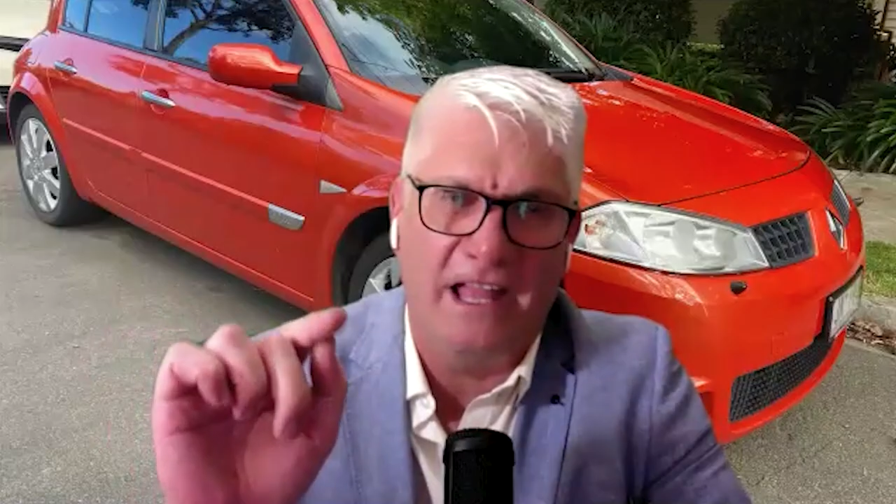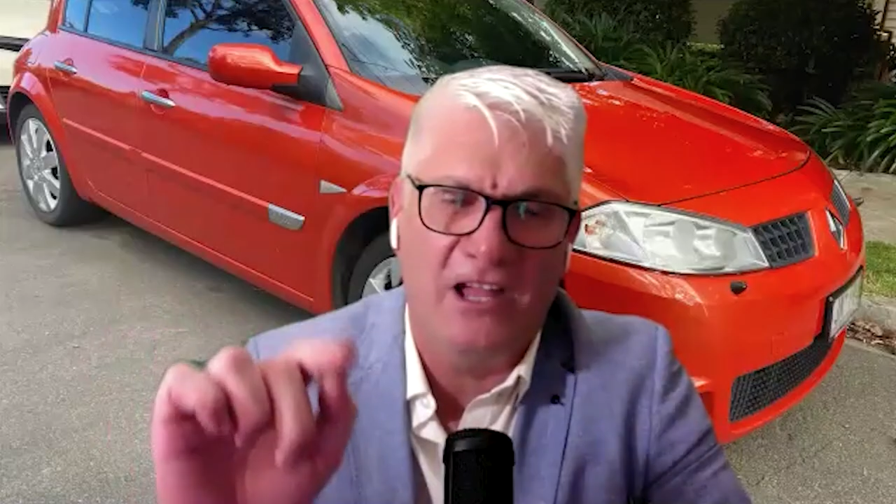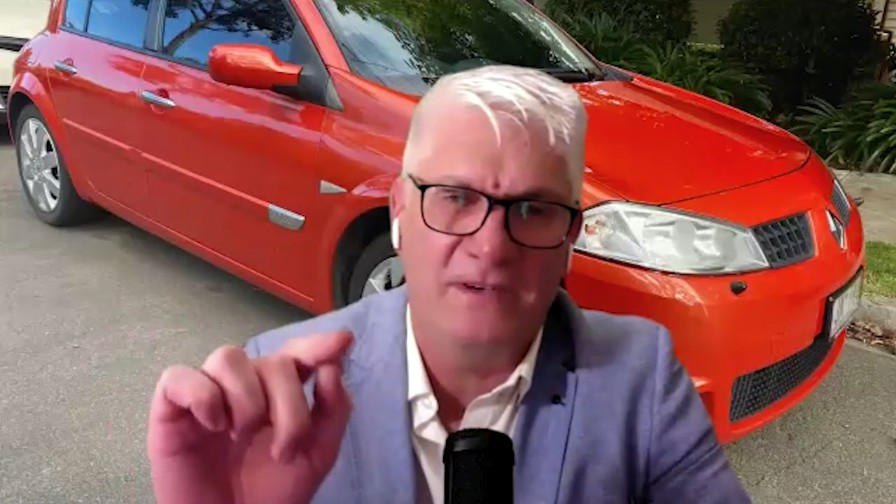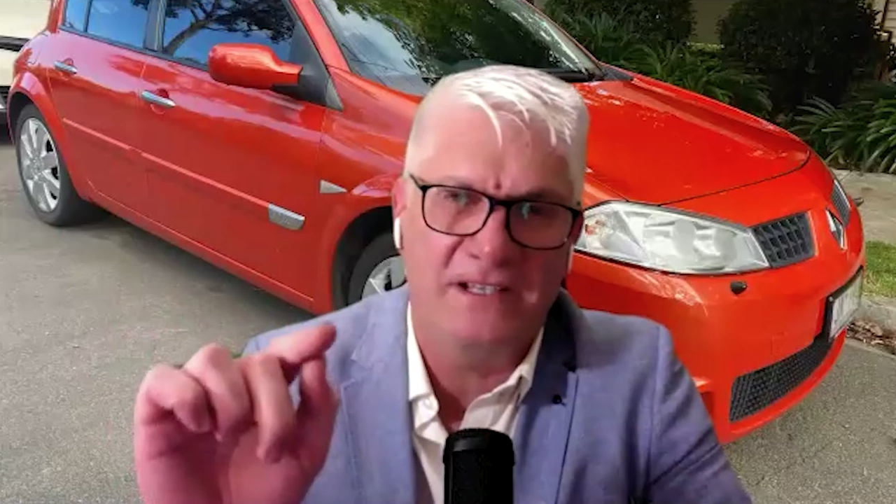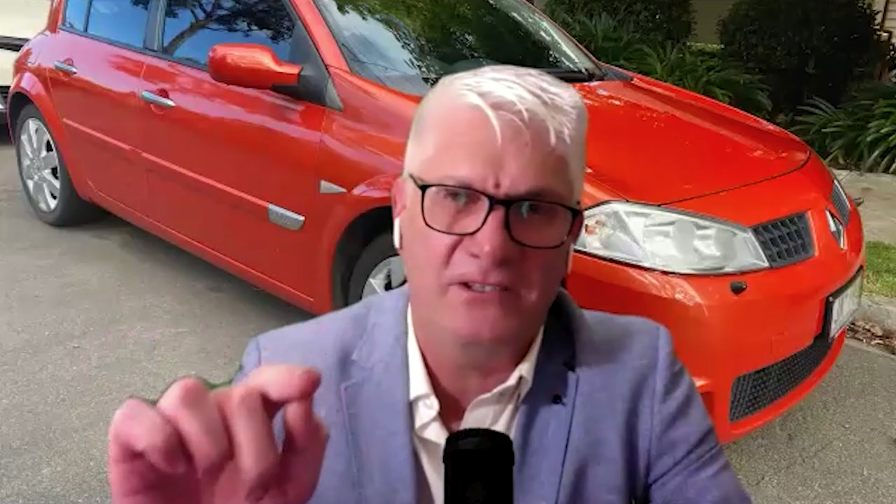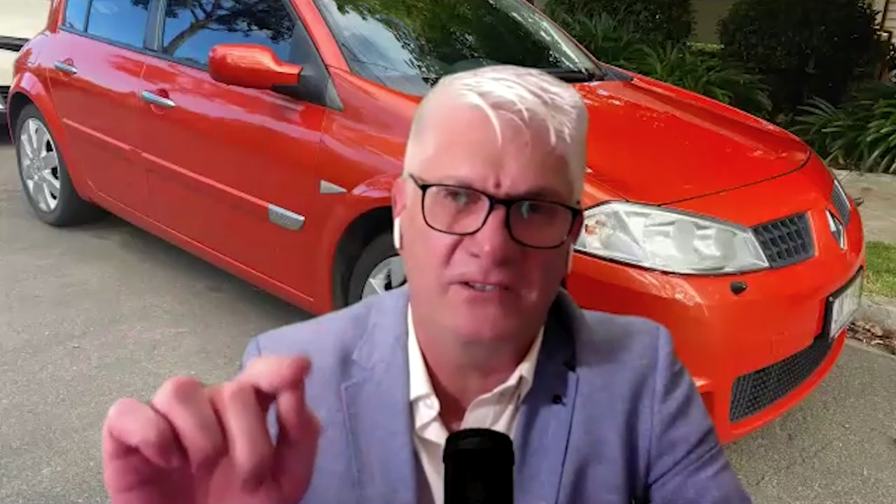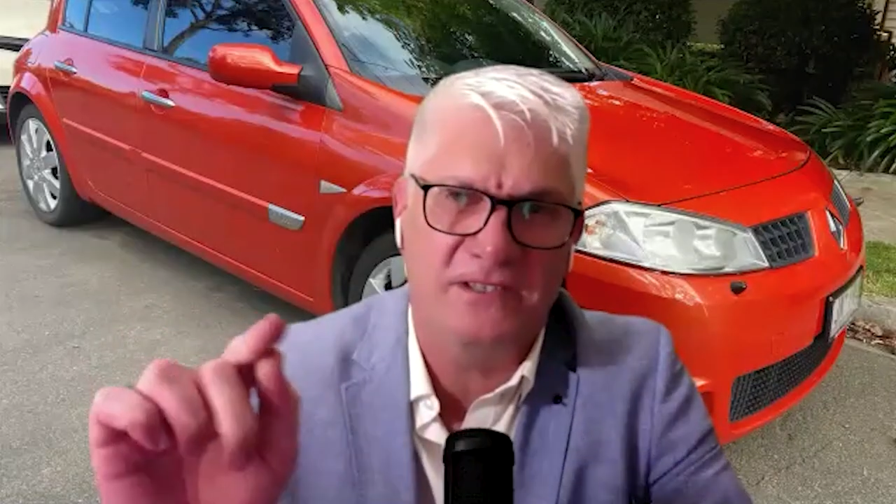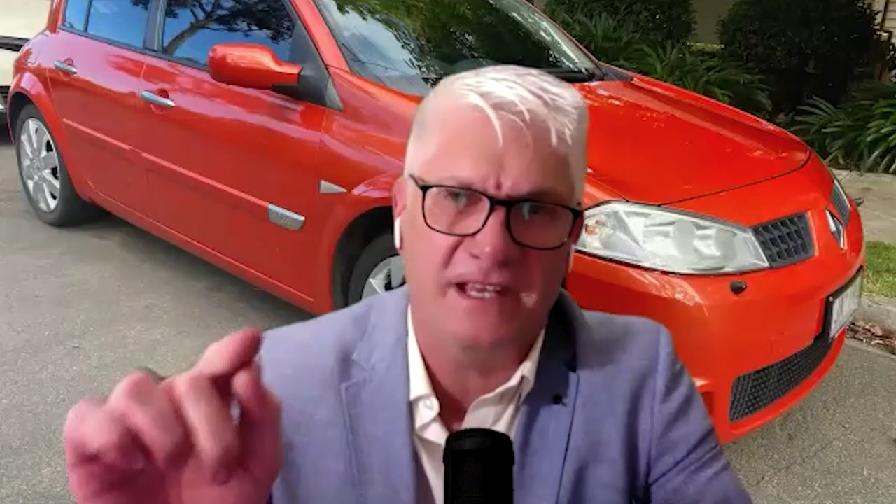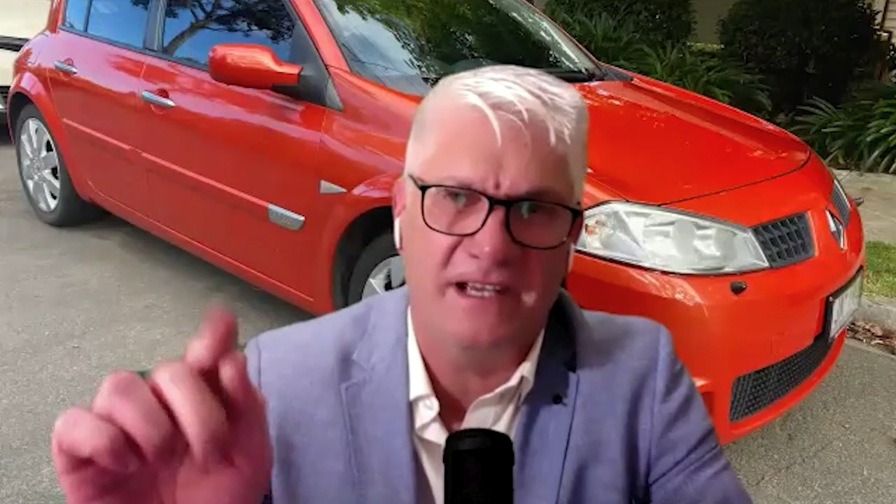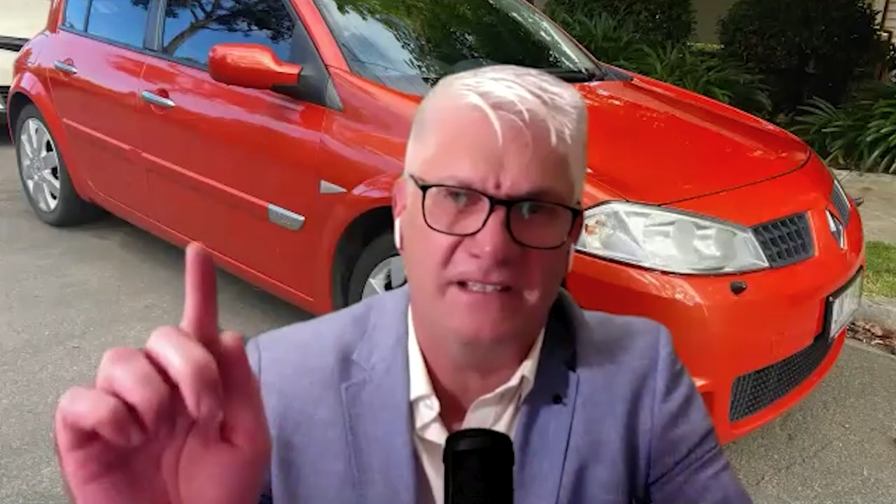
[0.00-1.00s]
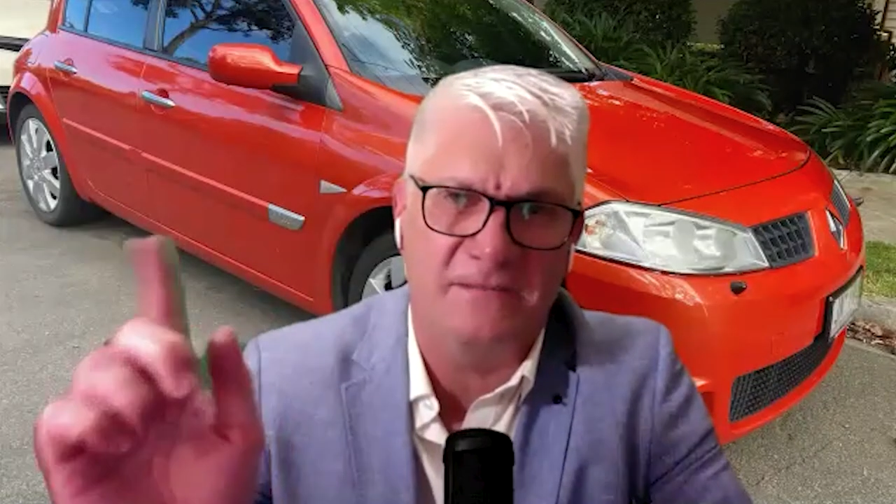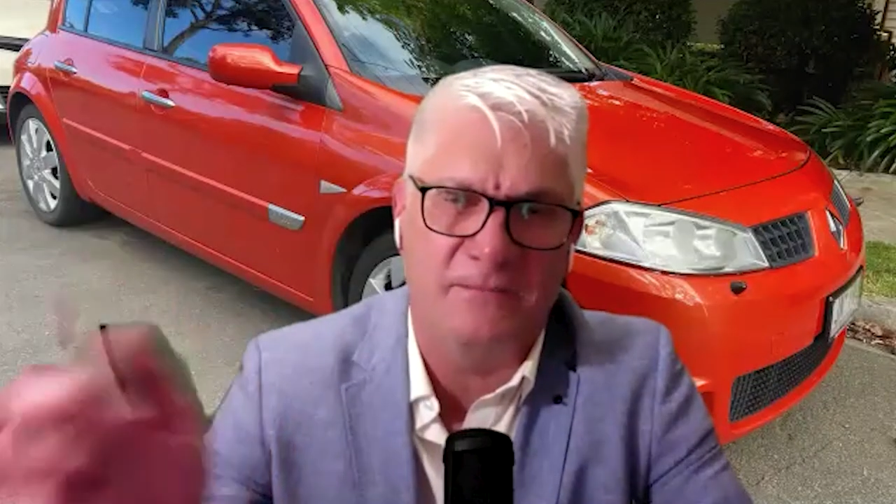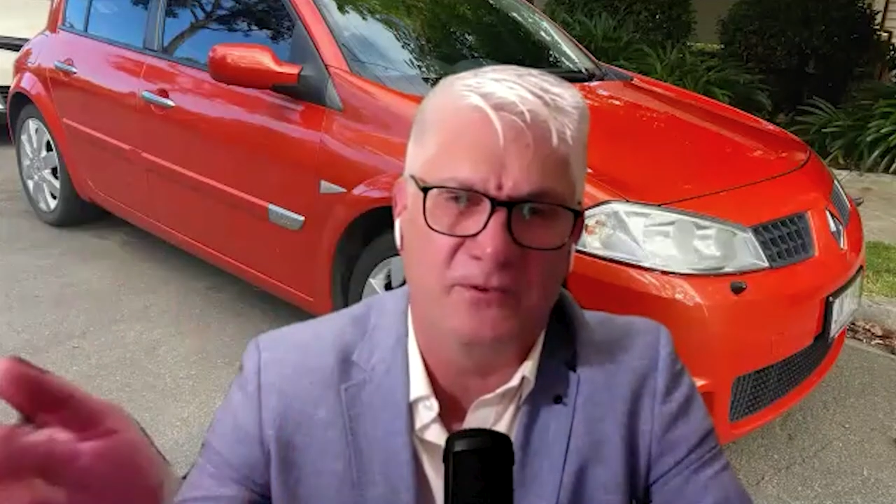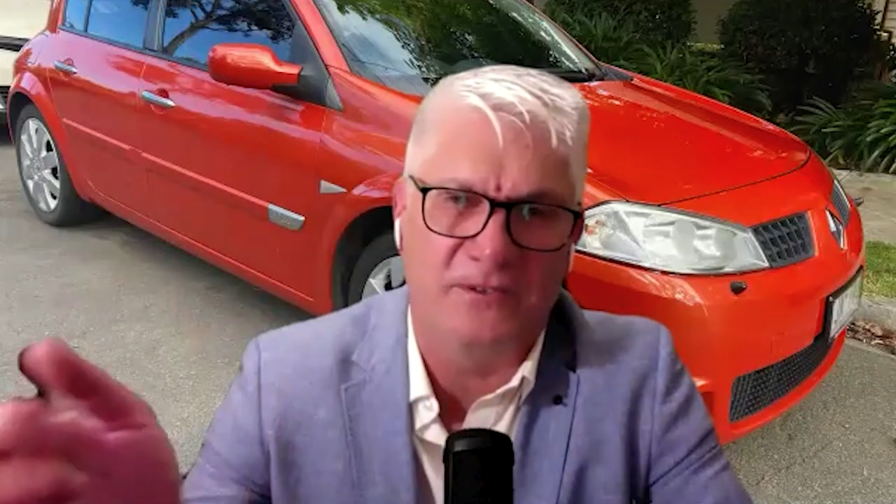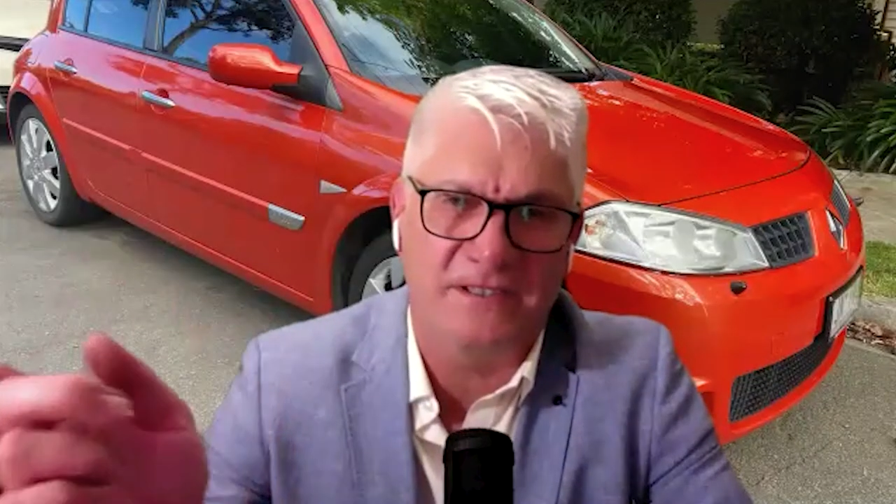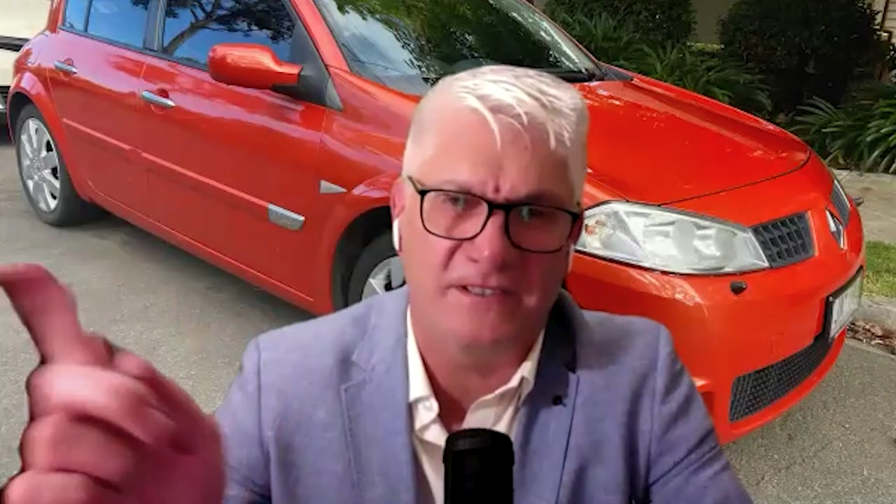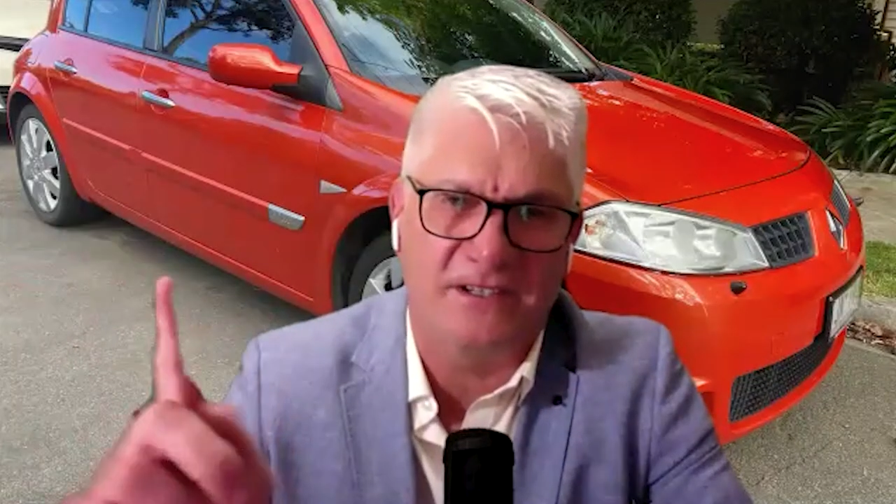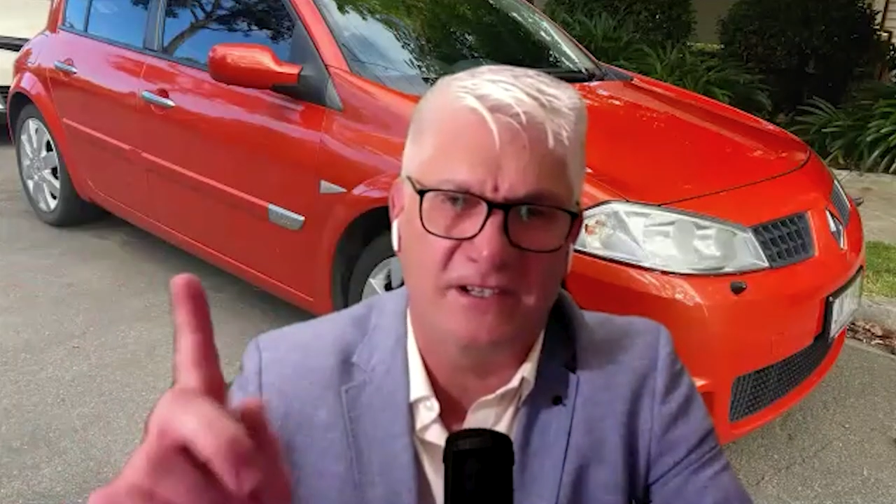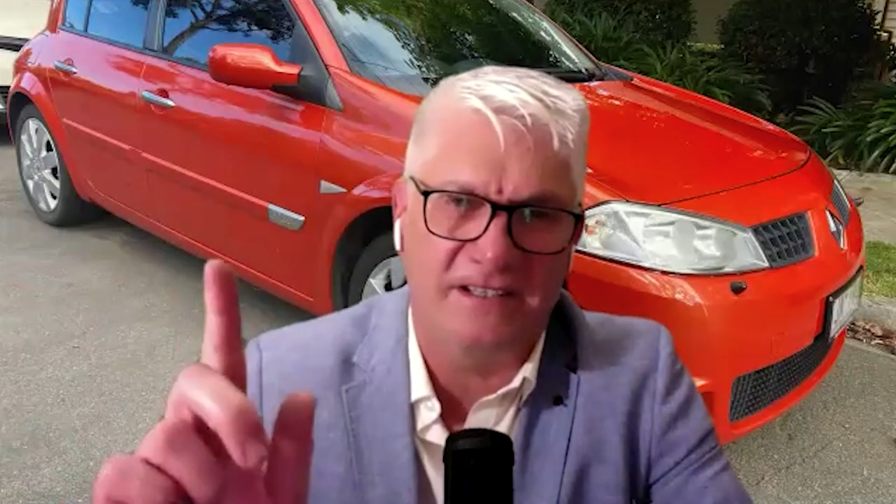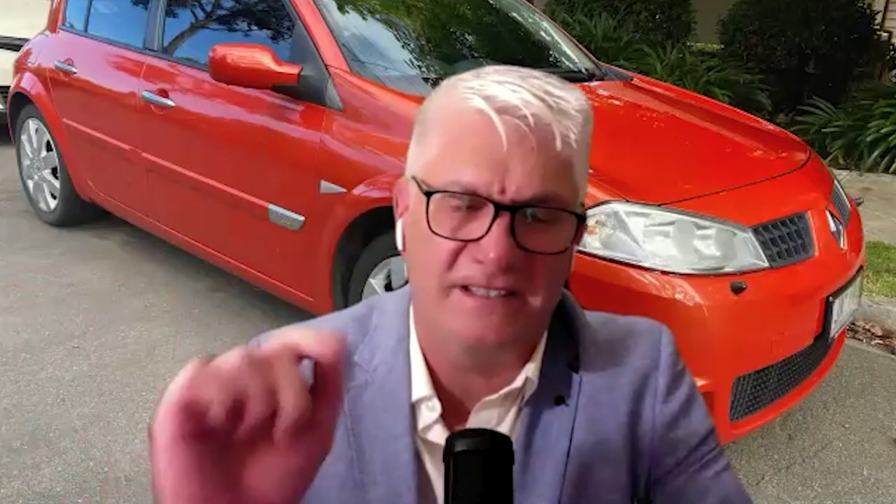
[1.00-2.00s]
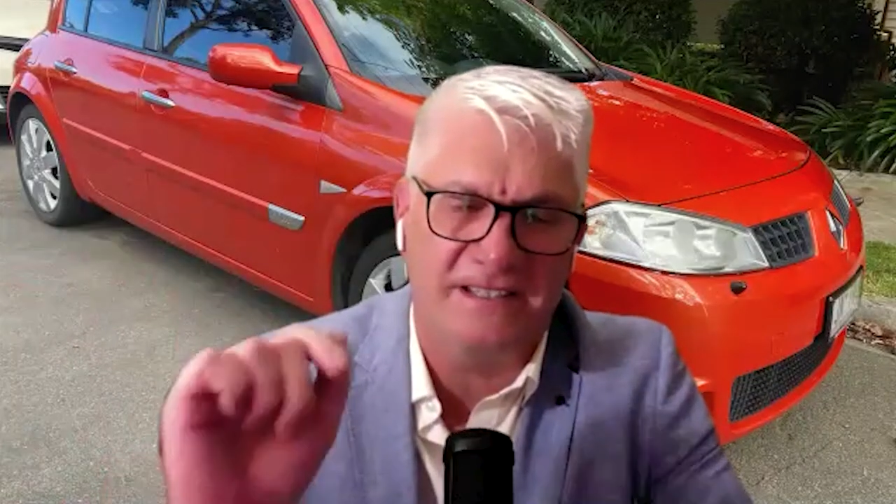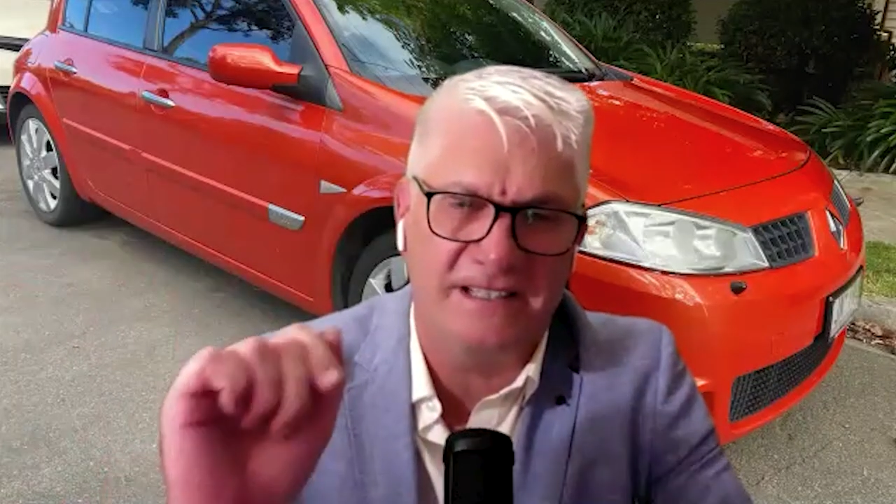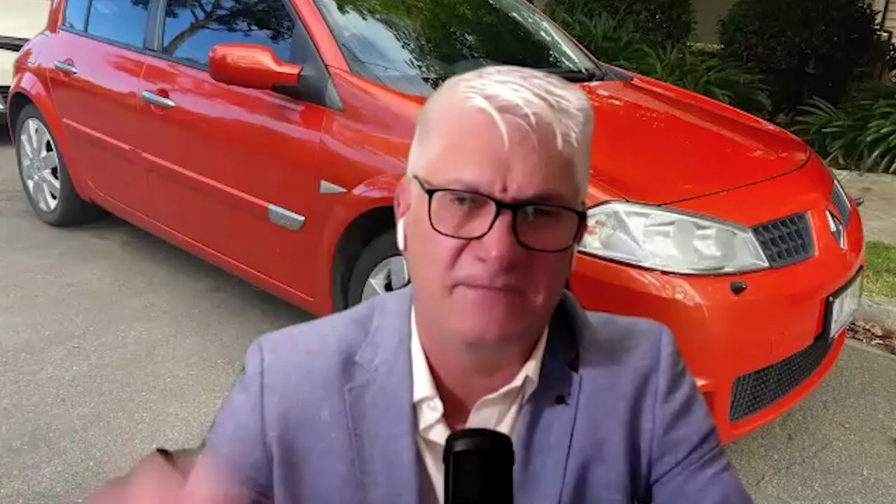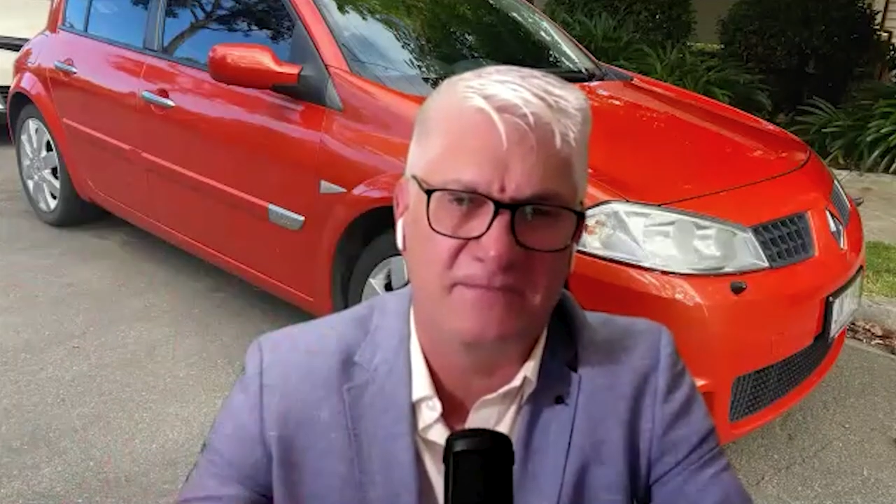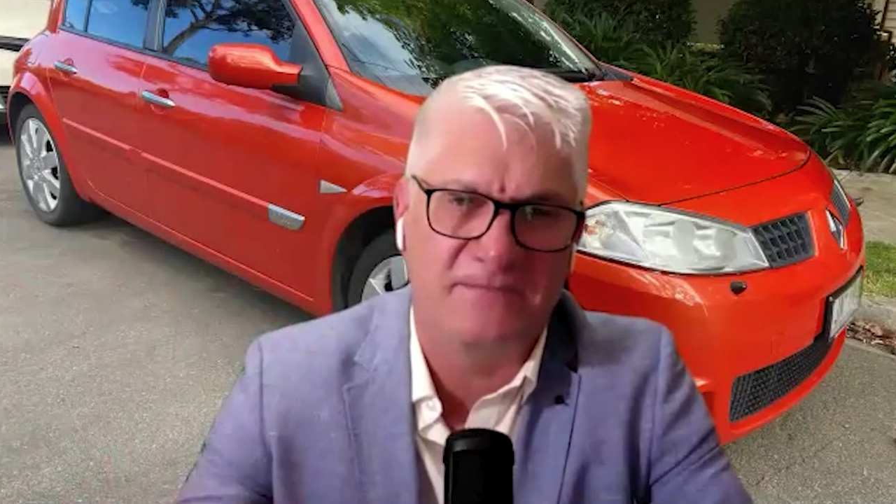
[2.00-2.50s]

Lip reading: How many used cars are bought sight unseen?